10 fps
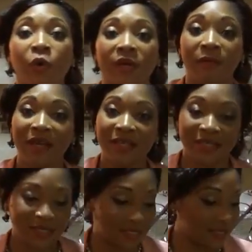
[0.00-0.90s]
quick
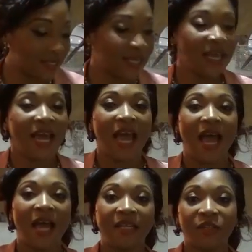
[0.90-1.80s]
mix
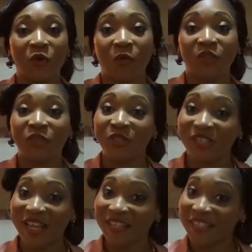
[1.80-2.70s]
and go on to
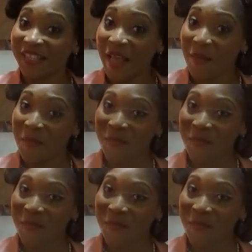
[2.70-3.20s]
the next step.